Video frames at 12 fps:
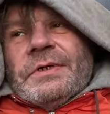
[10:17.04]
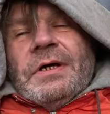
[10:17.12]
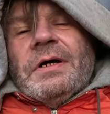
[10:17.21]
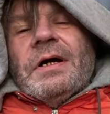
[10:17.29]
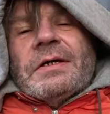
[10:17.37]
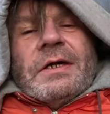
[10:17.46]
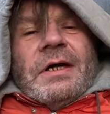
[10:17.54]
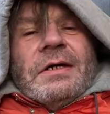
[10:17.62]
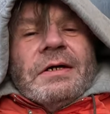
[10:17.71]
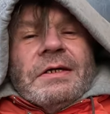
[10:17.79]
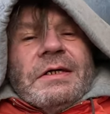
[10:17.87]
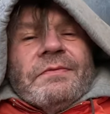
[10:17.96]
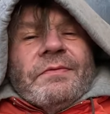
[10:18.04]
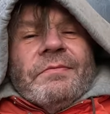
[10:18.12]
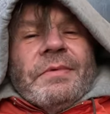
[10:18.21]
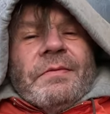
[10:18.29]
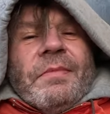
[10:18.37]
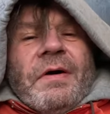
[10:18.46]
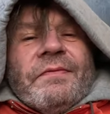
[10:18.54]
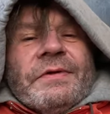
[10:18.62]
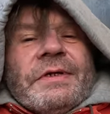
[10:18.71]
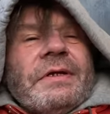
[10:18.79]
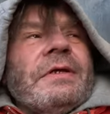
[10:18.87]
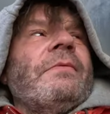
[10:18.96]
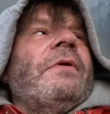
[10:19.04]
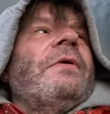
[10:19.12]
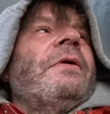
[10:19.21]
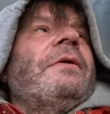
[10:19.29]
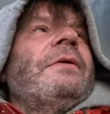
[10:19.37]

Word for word: I can't even be bothered anymore.